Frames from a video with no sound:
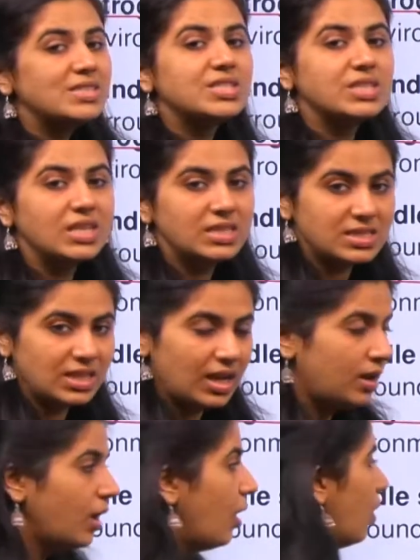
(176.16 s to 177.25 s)
sheath cell
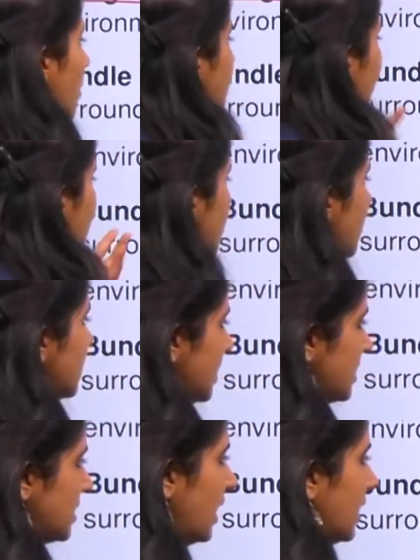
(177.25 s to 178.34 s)
or bundle sheath
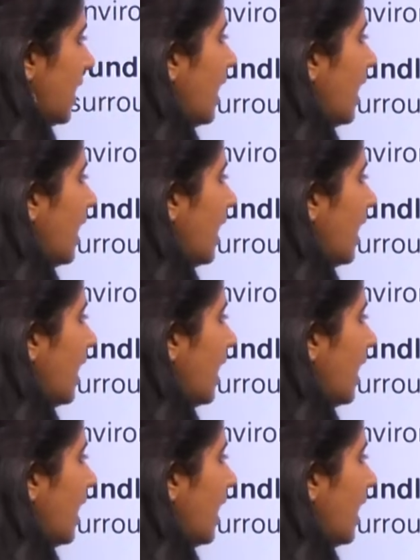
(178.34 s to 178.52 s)
cell? They